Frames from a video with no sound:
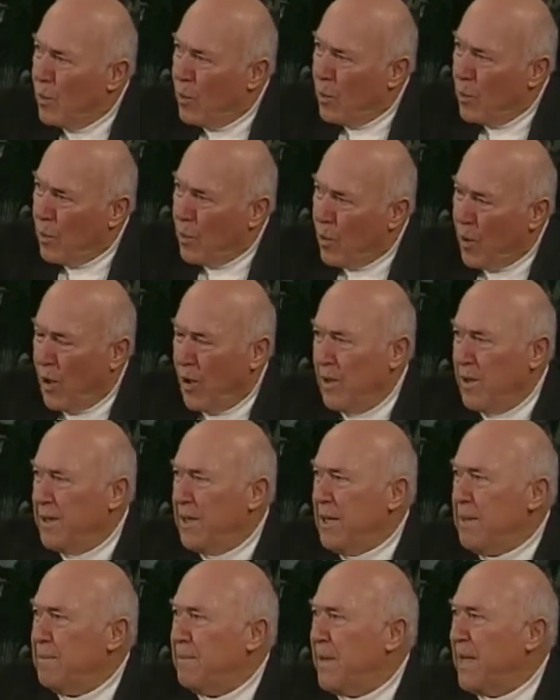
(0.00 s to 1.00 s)

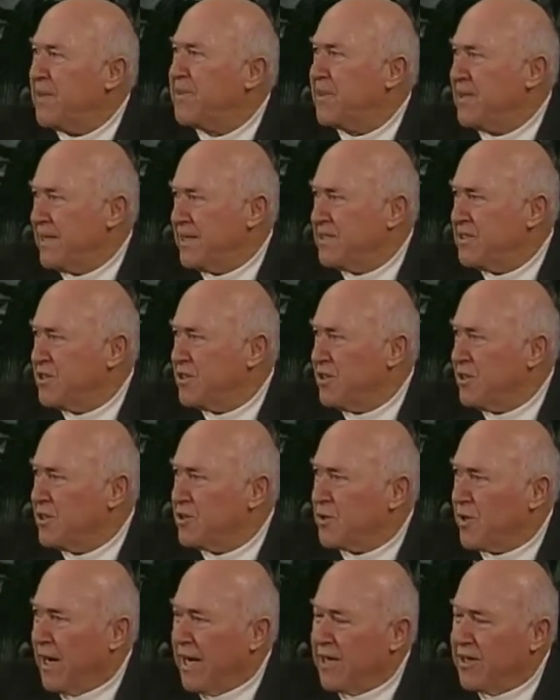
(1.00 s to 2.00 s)
worldly methods to
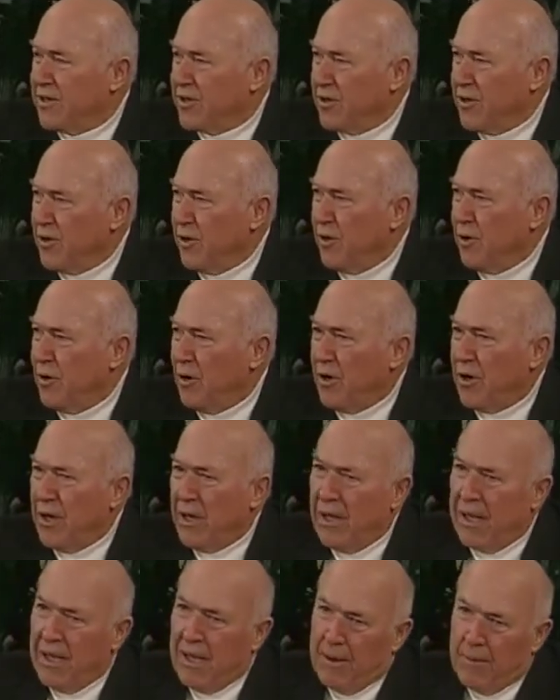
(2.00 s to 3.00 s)
try to
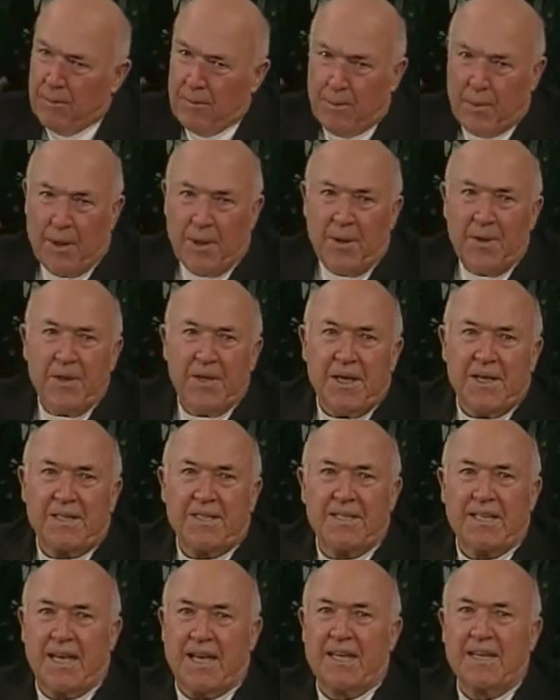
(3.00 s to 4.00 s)
build the
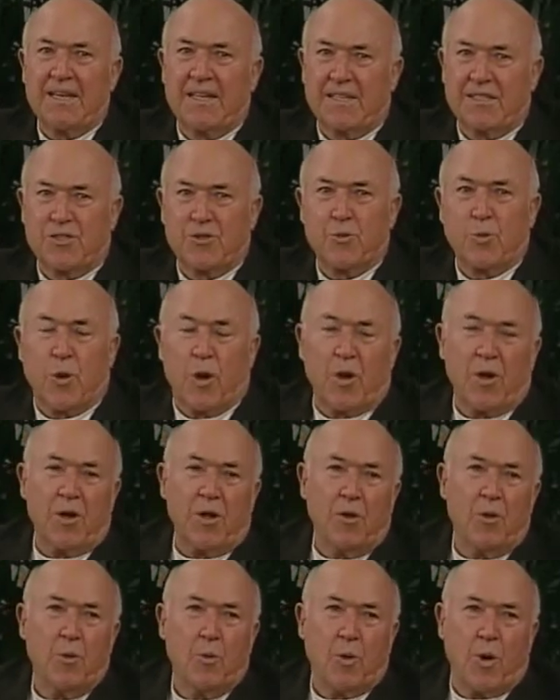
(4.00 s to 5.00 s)
attendance,
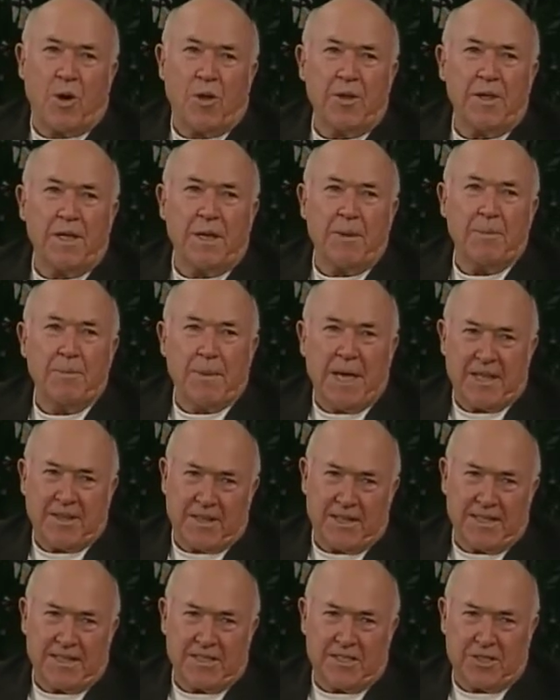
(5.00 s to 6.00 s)
worldly
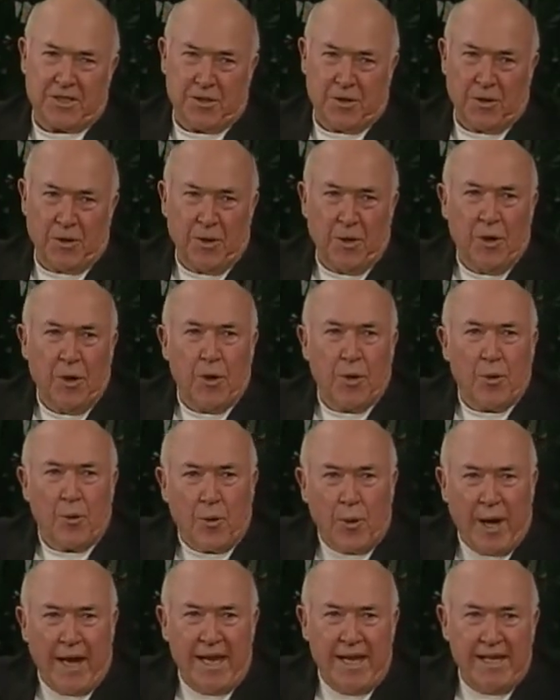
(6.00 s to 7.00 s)
methods to
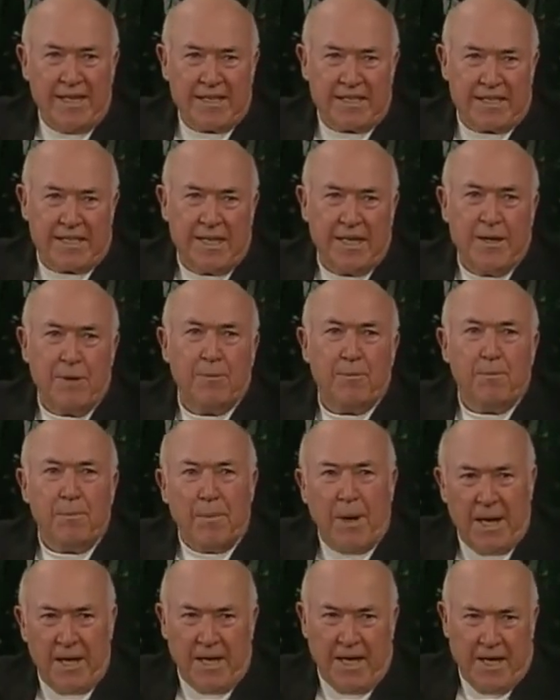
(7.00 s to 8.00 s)
raise
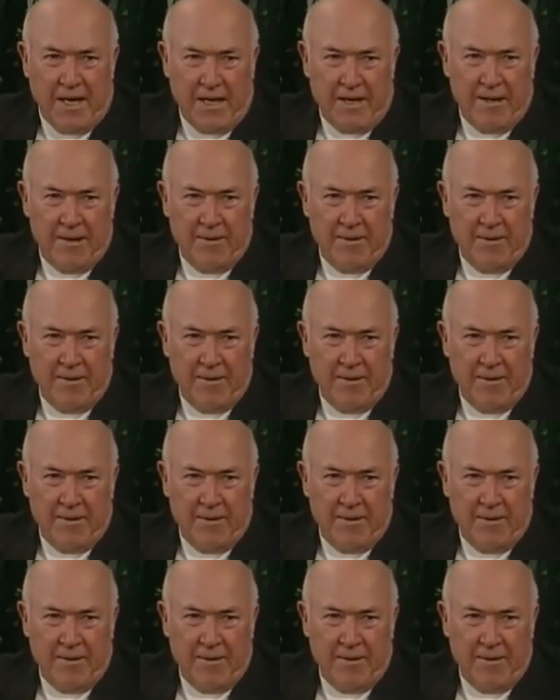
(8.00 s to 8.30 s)
money.